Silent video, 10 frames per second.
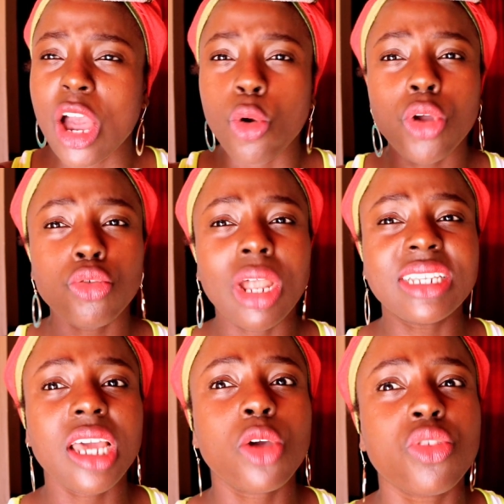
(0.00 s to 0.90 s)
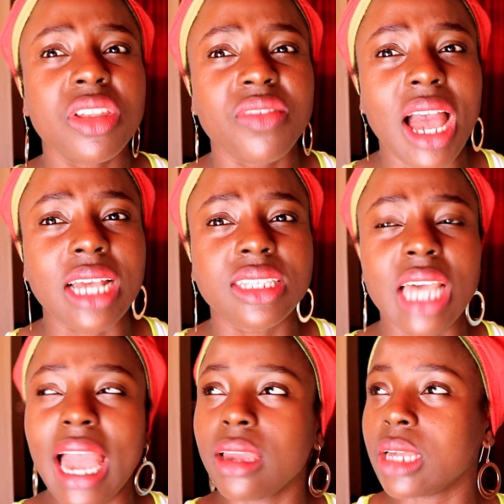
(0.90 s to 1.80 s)
Corona reverse.
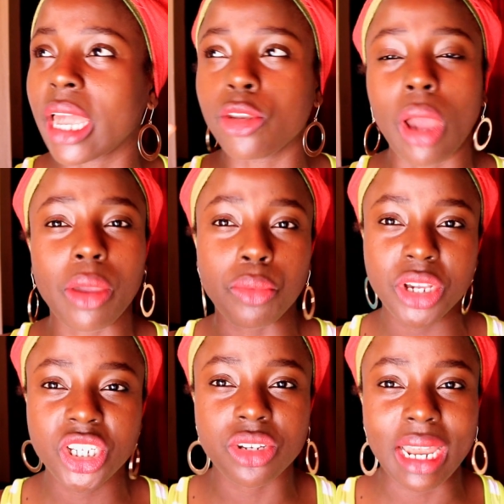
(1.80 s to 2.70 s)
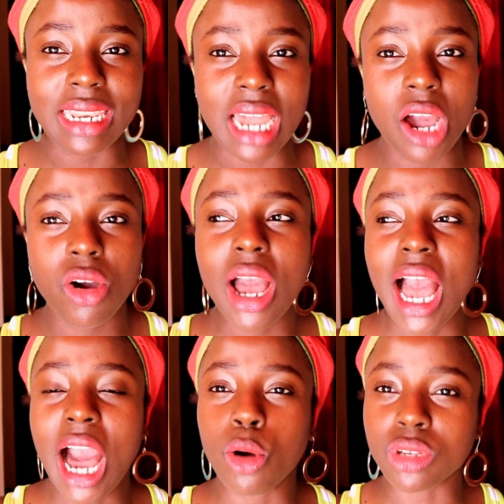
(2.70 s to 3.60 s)
I, I, I wish right now
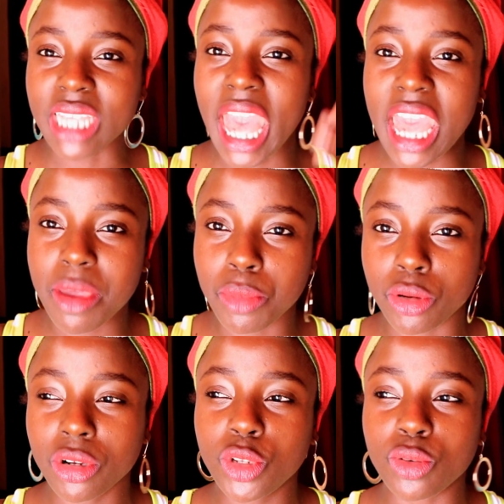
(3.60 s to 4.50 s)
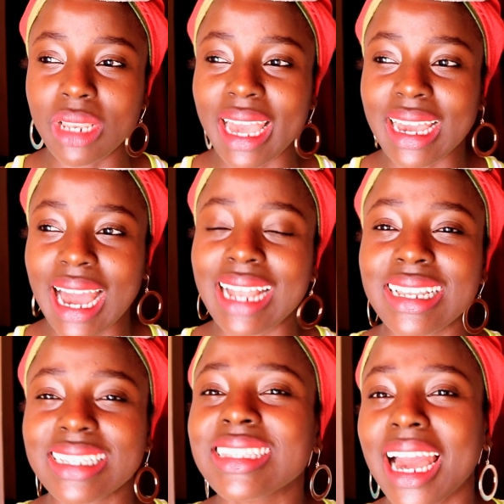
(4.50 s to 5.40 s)
I was able to like
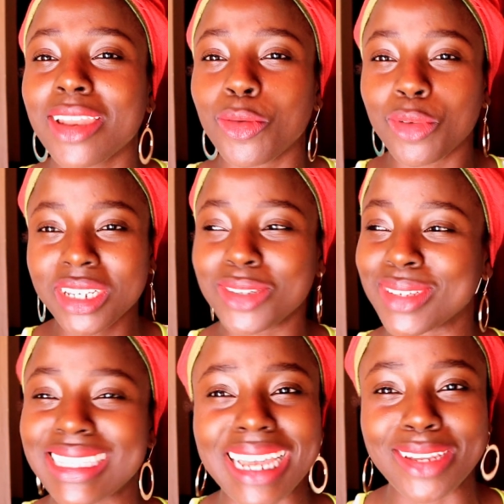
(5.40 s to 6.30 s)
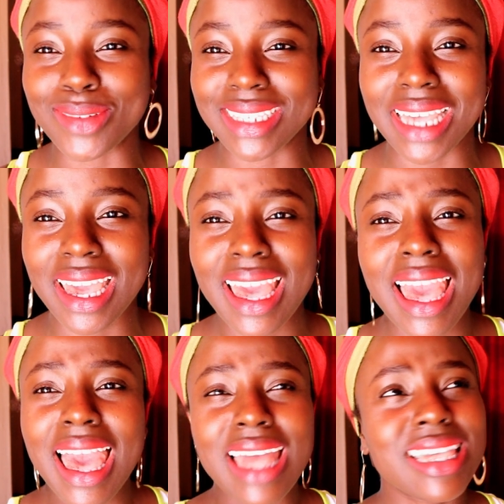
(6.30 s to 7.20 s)
understand what she was trying to say.
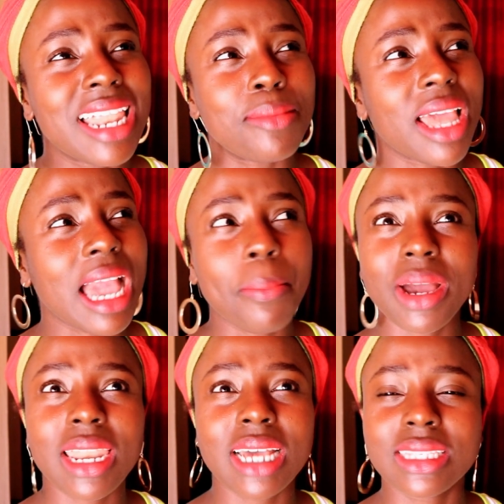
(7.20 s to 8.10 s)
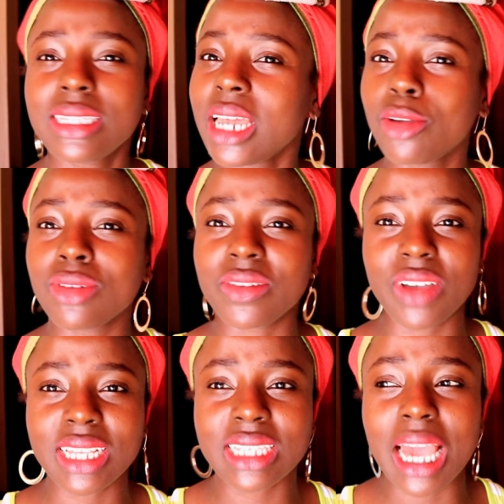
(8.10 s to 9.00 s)
And then I'm like, apana si
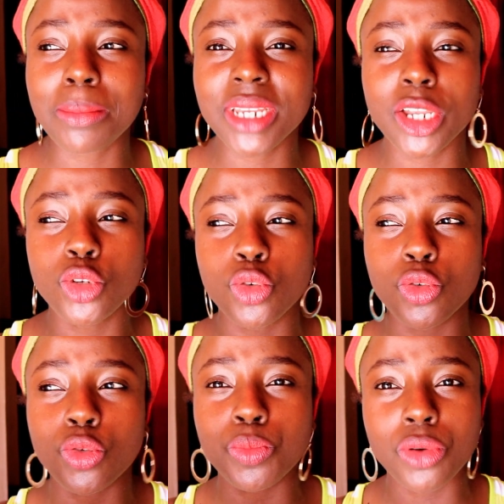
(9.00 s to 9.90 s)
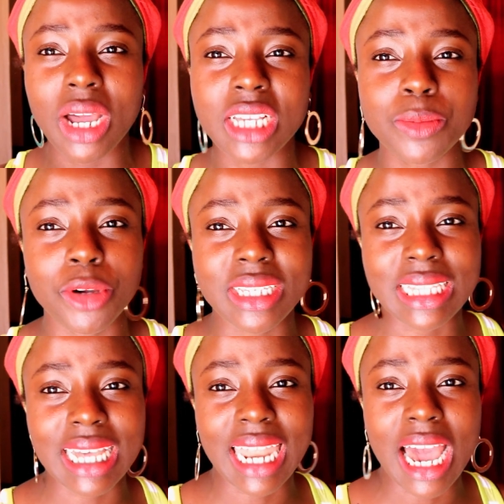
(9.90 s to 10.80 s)
reverse. See, I'm trying to book a spot
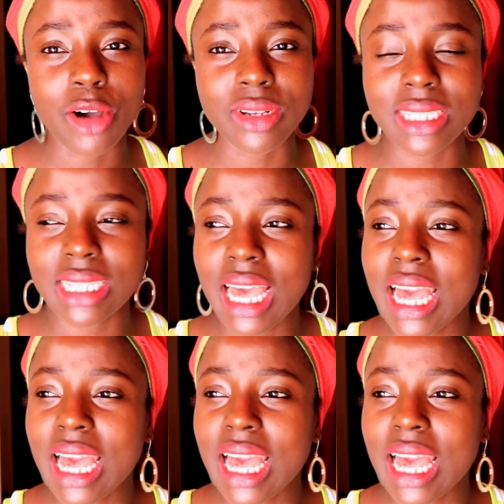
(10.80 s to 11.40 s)
in that house.